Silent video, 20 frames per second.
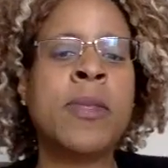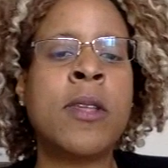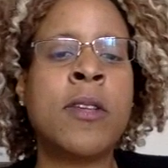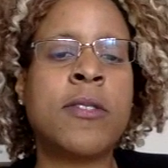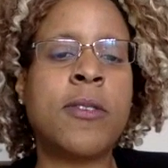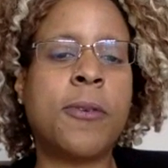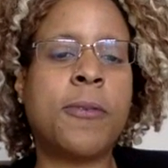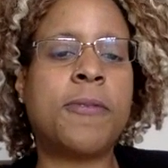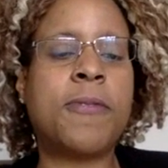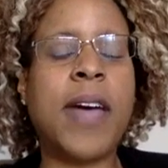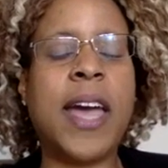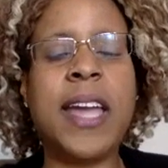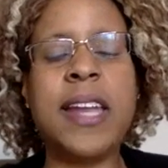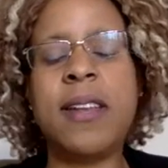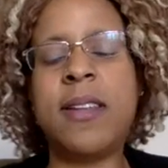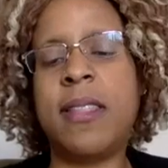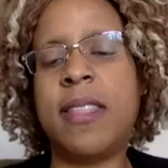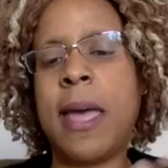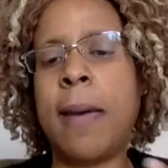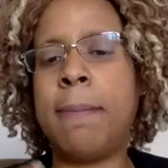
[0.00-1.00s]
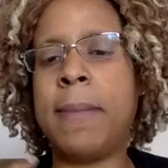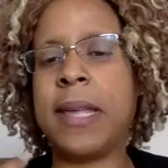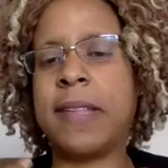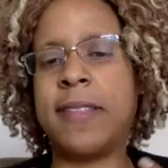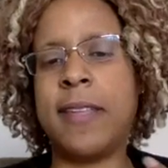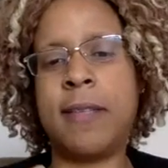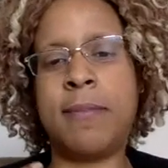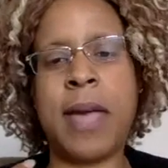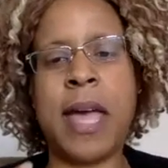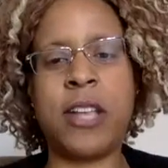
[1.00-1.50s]
So find that mix
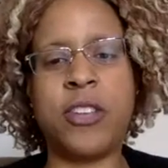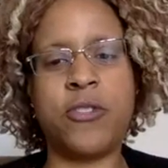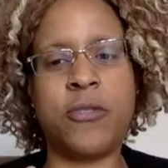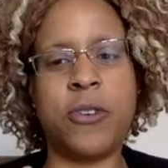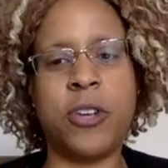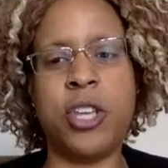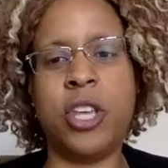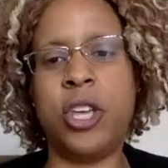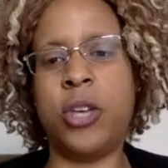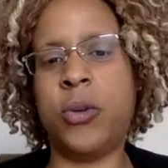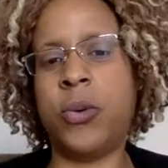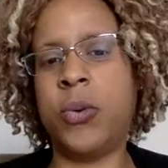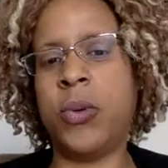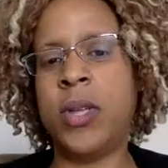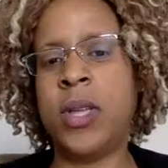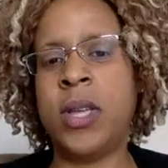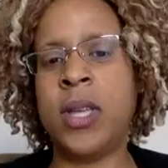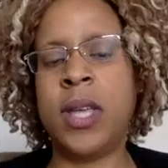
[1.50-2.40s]
and match for you,